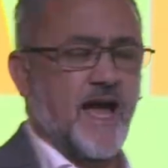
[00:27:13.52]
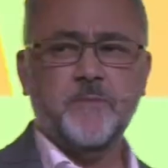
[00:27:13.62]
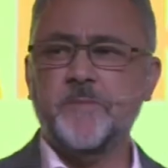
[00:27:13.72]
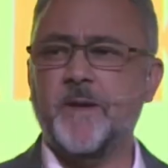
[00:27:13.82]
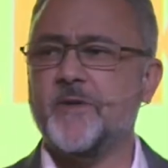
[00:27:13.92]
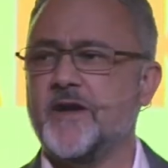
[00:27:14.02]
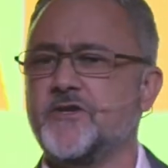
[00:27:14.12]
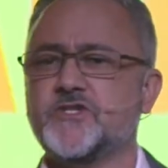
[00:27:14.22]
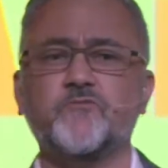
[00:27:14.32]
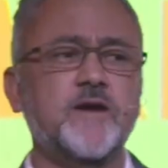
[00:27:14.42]
how many people here are
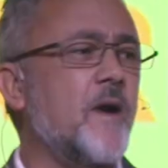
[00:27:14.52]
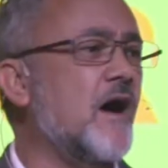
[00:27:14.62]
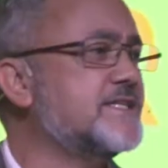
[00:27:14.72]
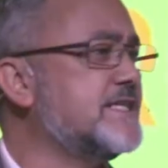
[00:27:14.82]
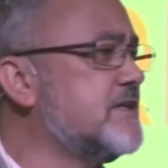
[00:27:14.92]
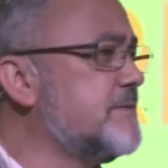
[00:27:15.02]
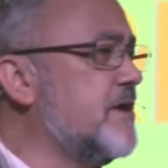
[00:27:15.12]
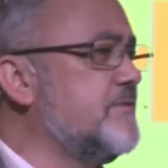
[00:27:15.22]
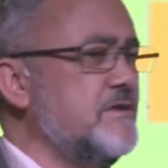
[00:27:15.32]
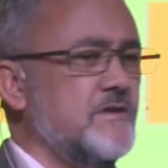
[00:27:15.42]
using remarketing at the
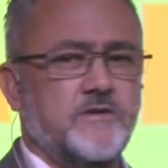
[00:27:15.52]
moment?